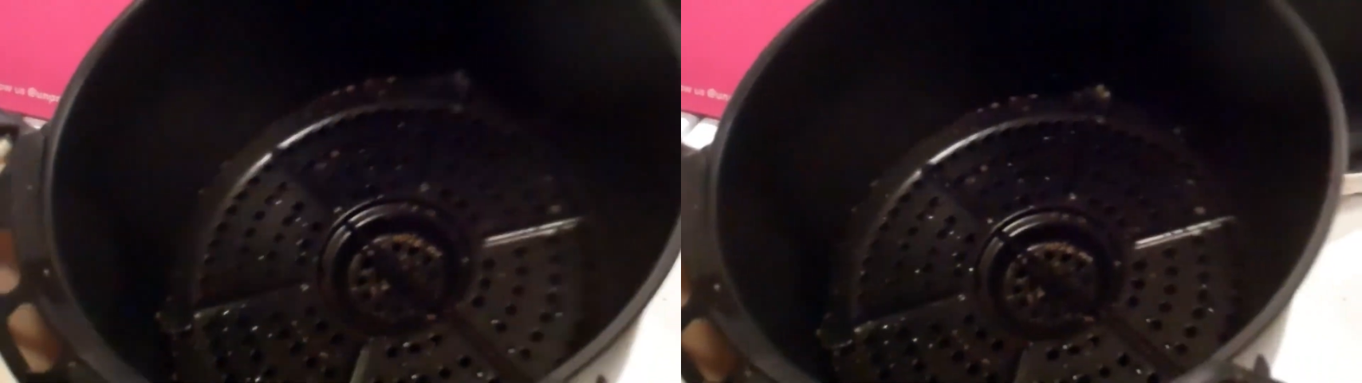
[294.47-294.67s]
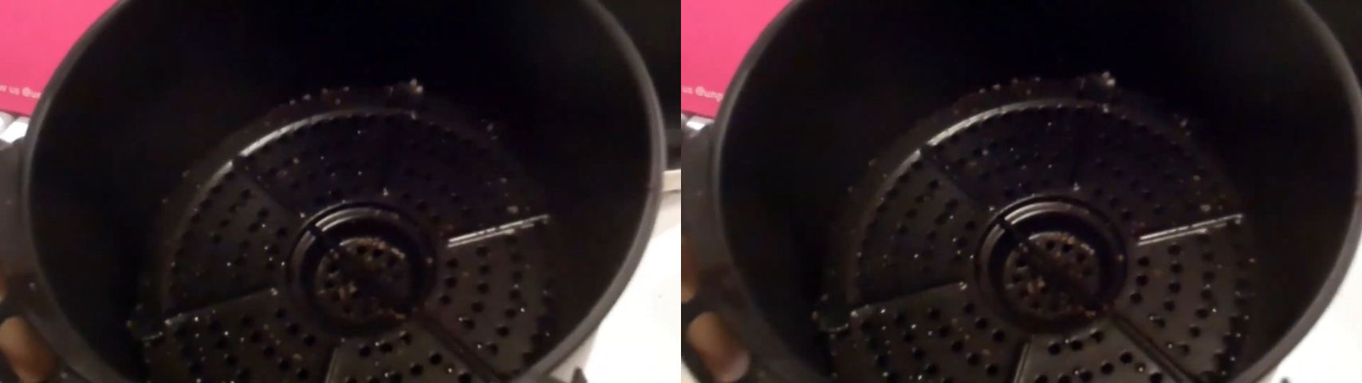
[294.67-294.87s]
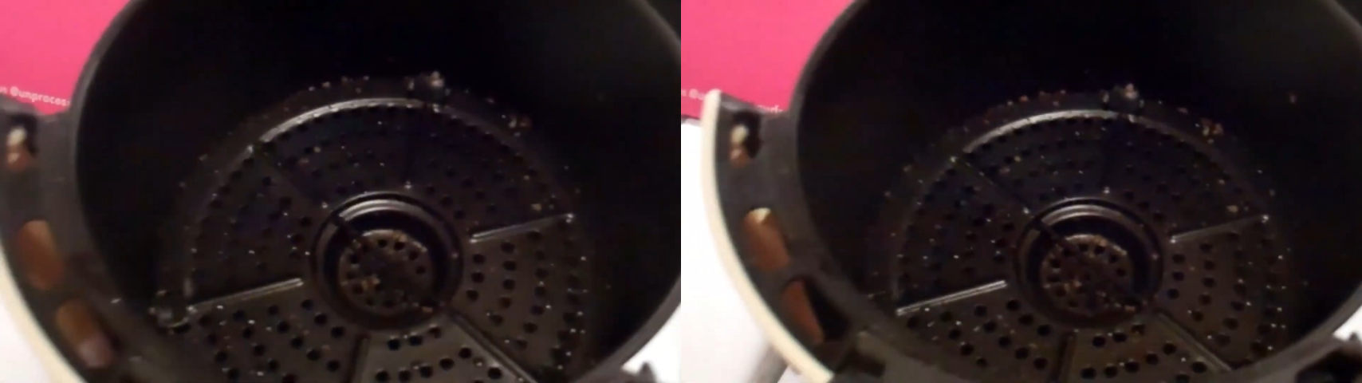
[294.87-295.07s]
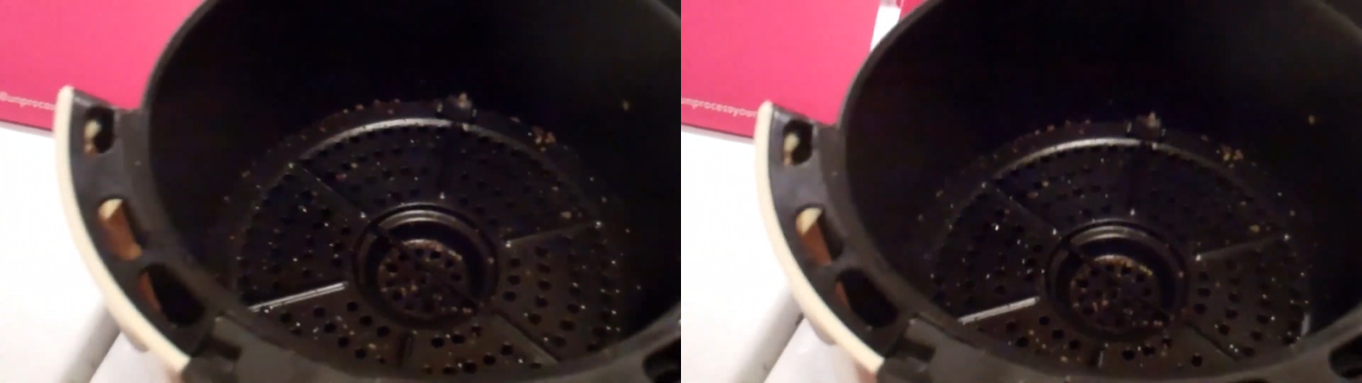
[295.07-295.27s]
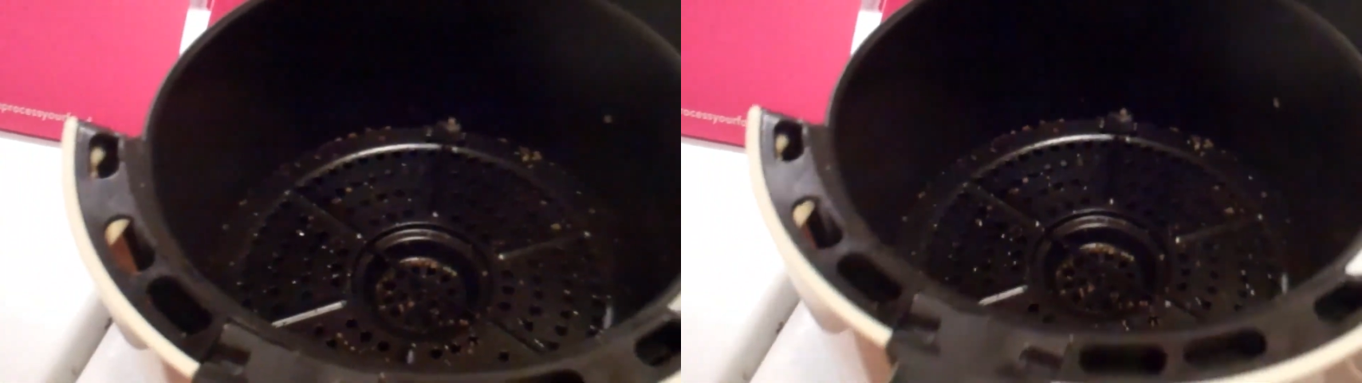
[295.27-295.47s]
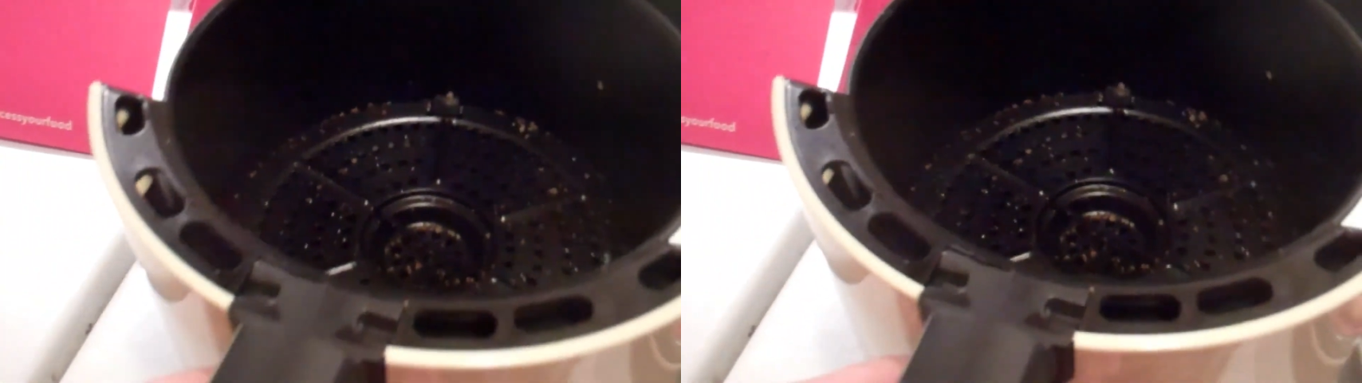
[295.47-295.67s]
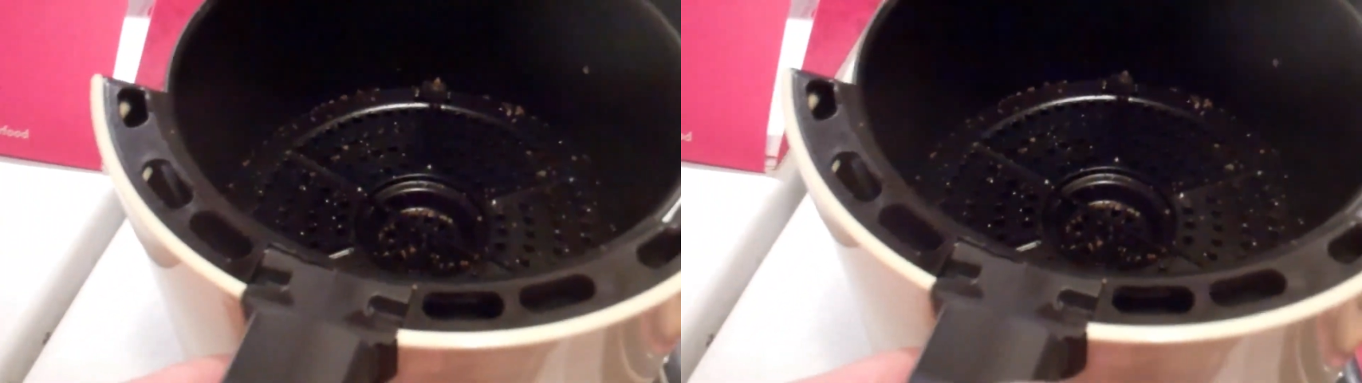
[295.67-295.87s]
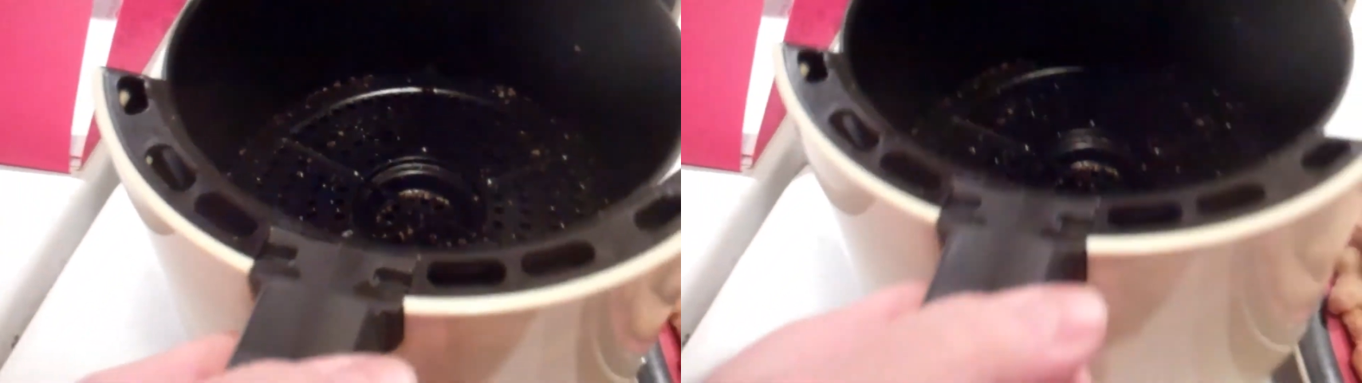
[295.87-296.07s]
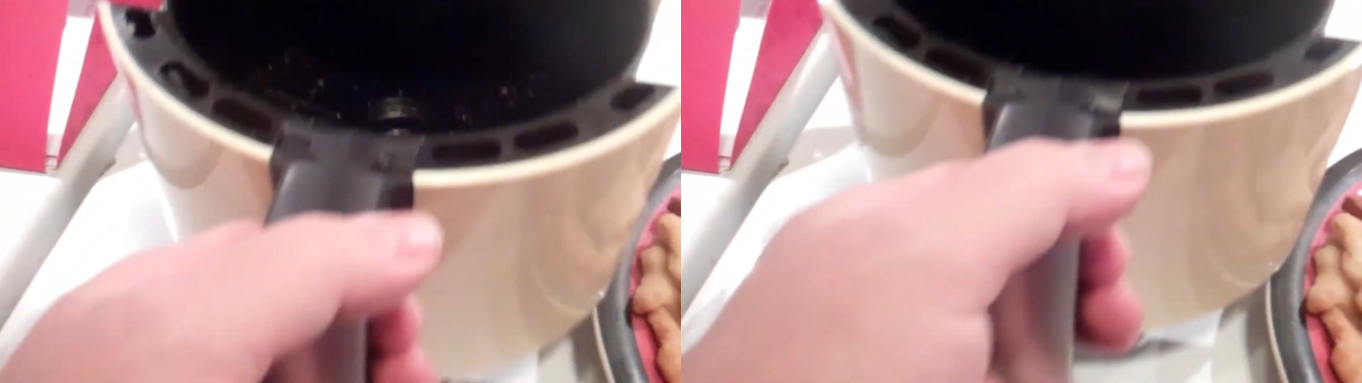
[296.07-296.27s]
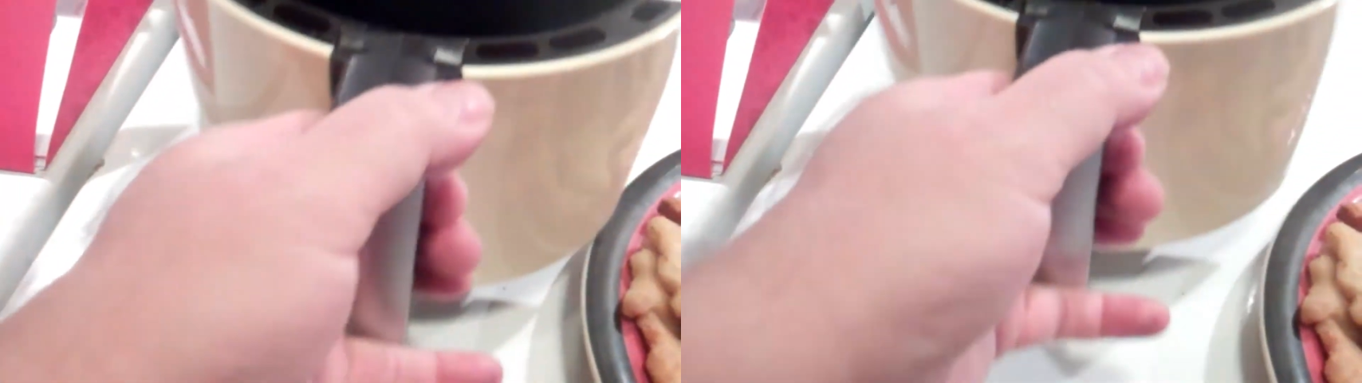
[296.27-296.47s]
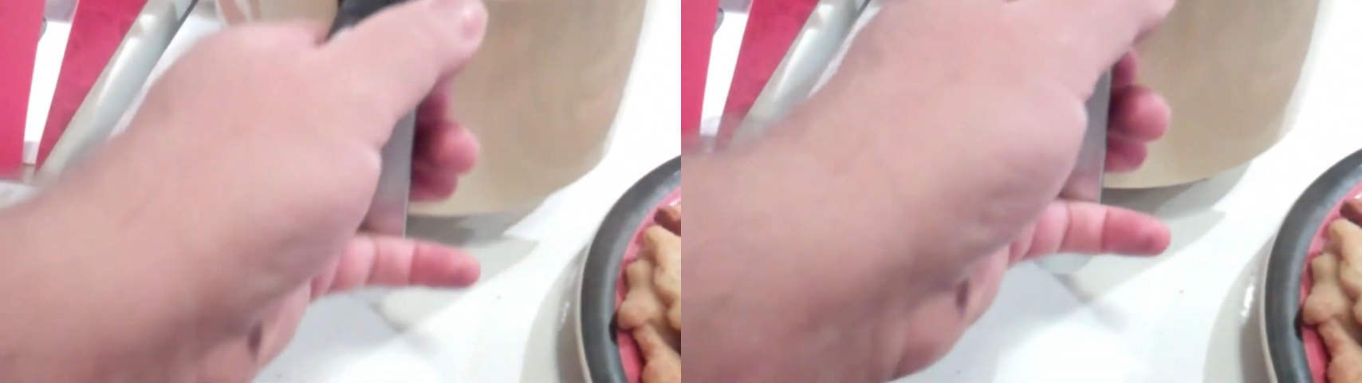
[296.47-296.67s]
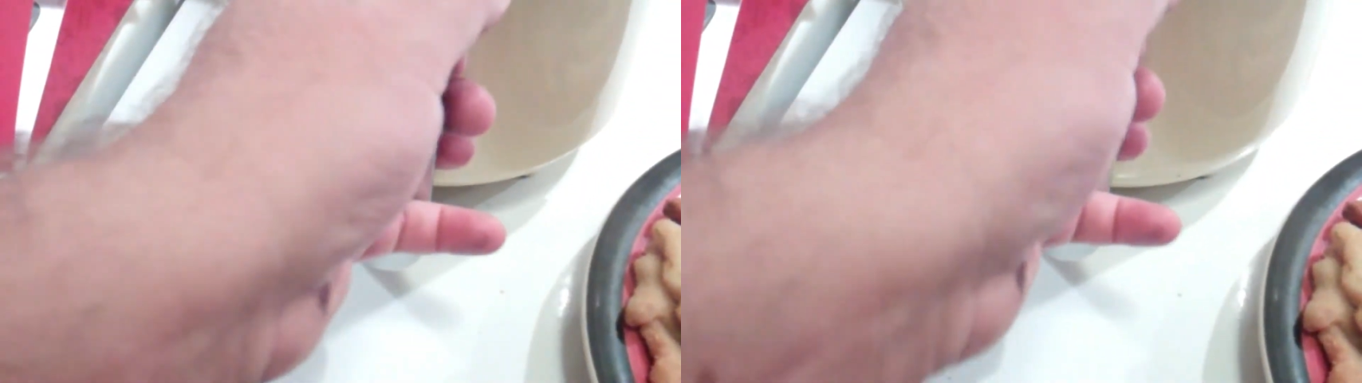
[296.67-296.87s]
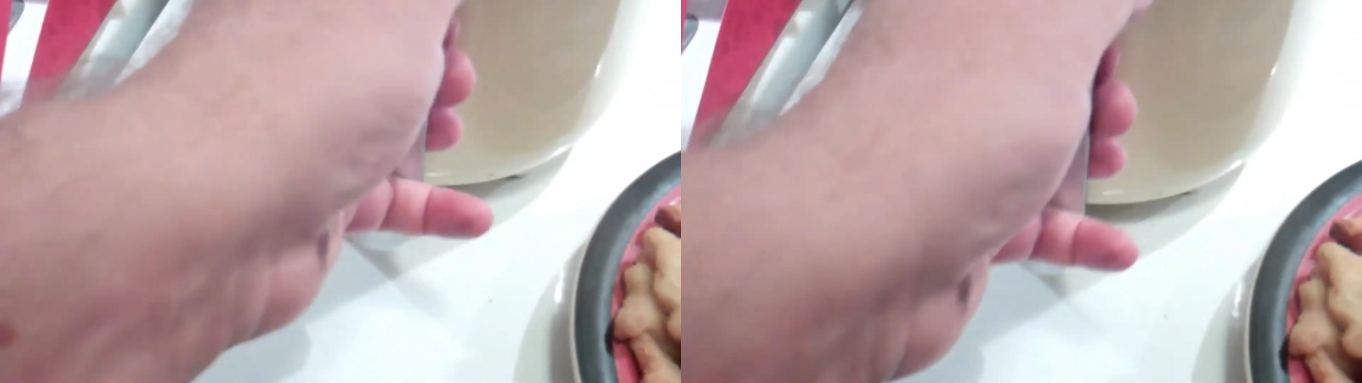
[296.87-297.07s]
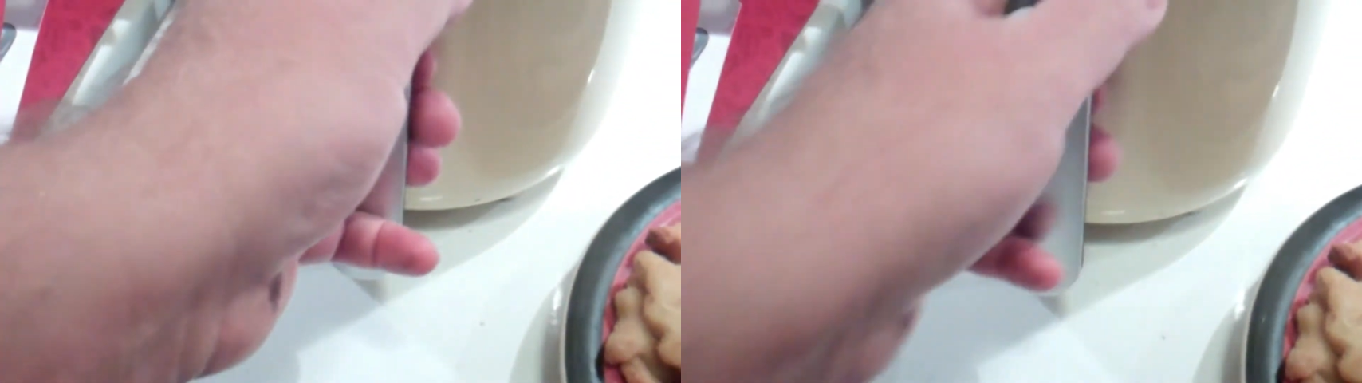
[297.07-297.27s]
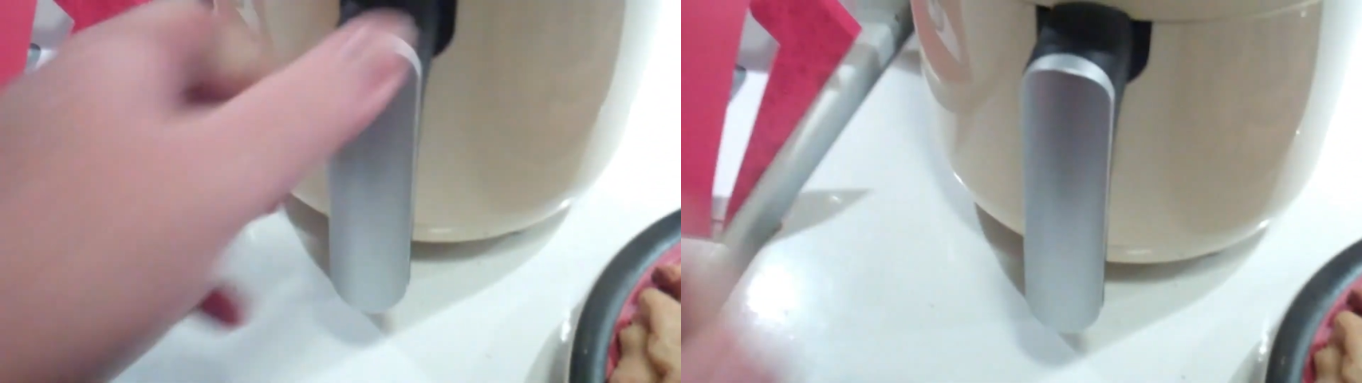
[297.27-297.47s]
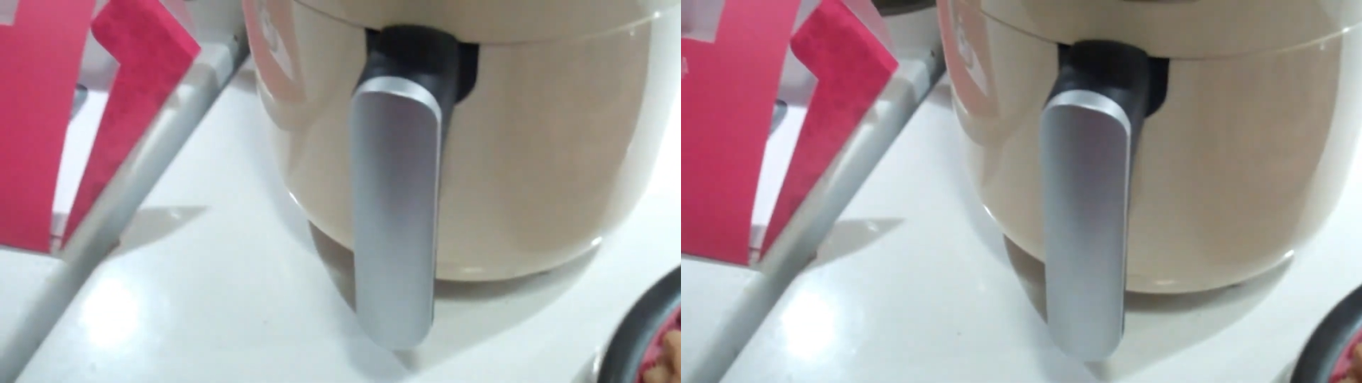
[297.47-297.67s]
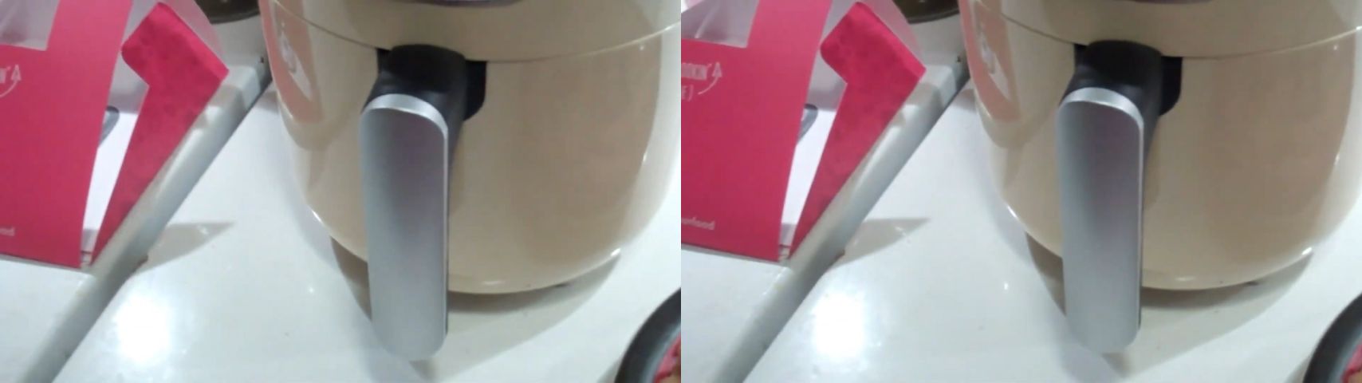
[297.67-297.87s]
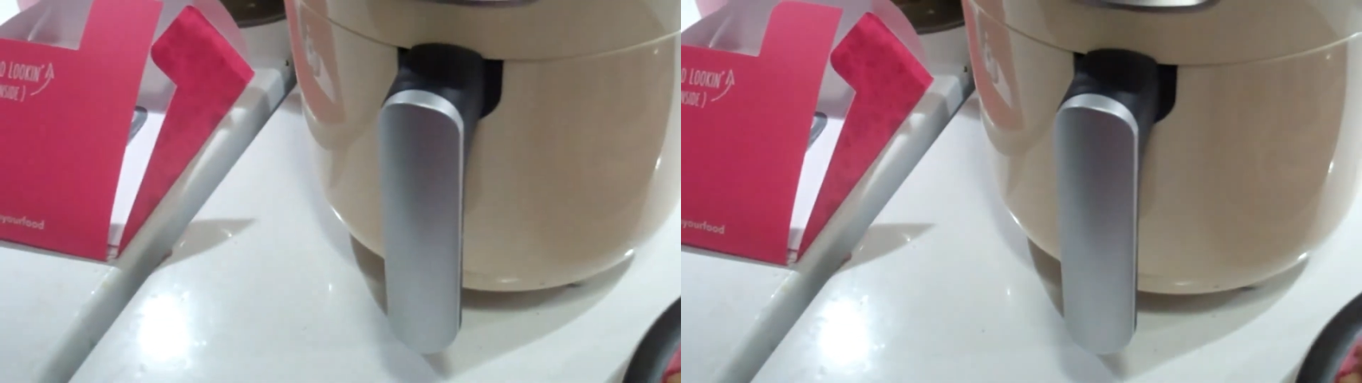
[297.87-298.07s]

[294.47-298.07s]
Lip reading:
[unreadable: no face in view]